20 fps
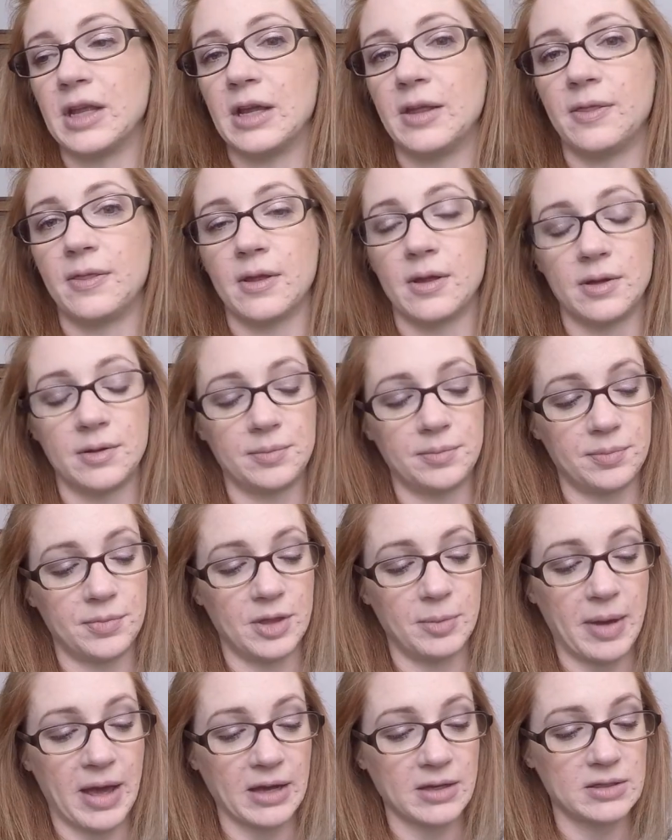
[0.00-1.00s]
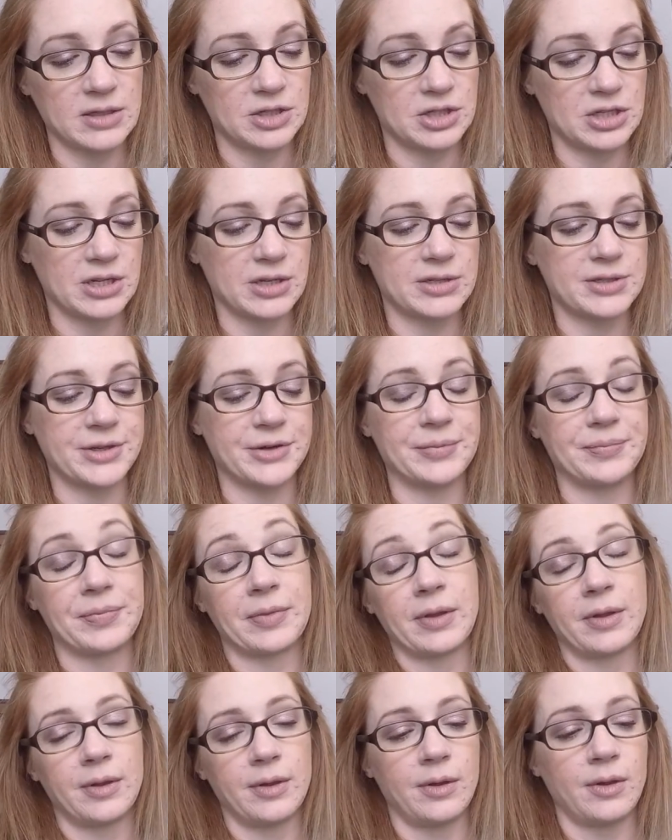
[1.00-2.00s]
in the back stitching. So
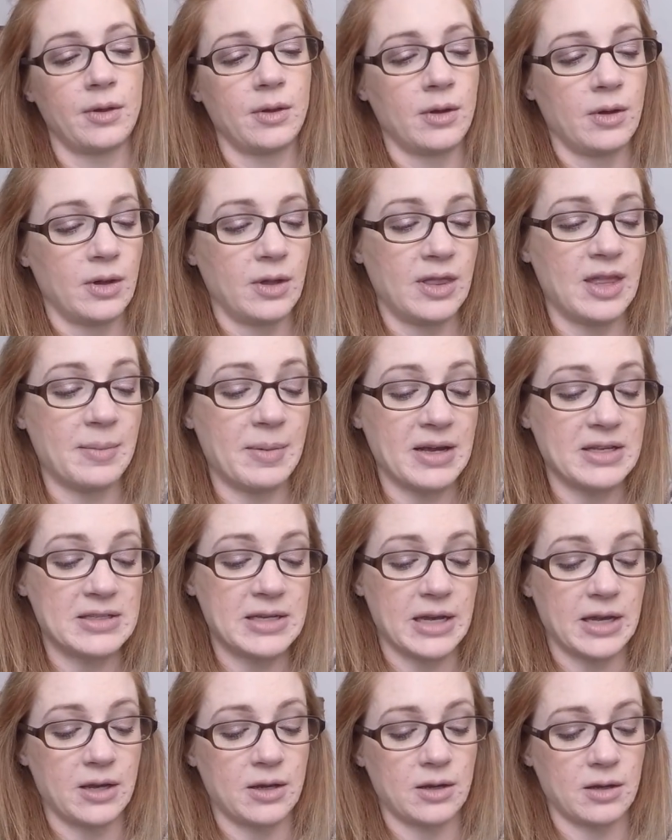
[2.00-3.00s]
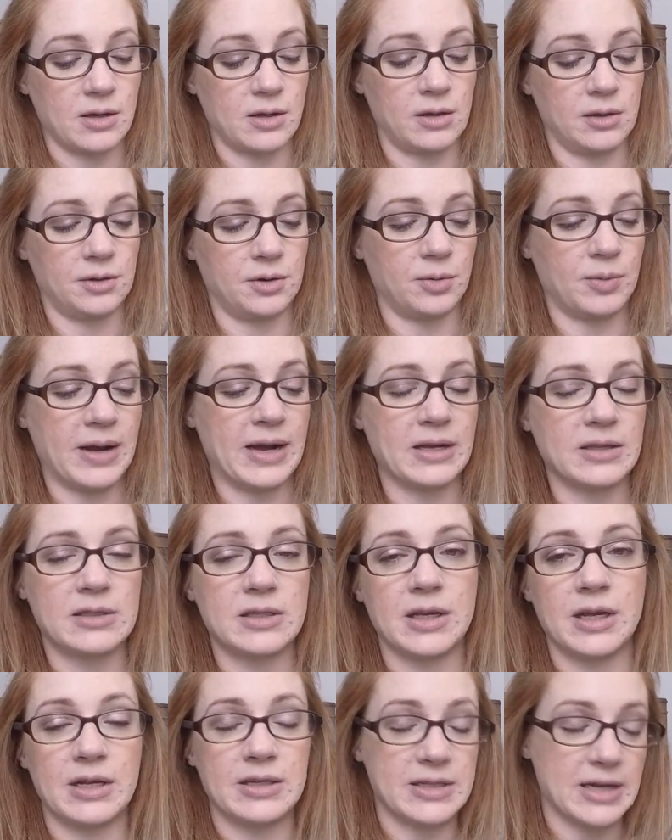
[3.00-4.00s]
that might take a little while
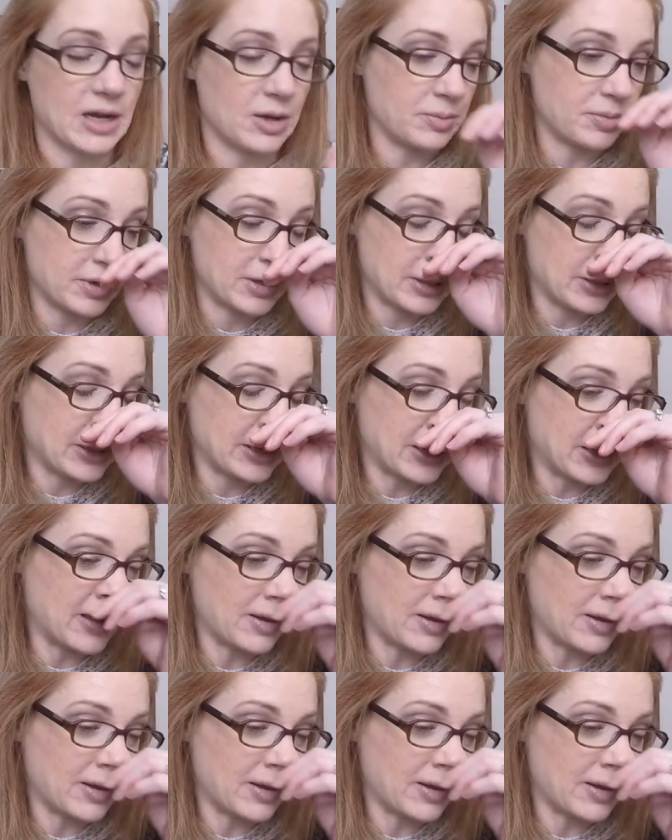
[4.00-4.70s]
to get down, but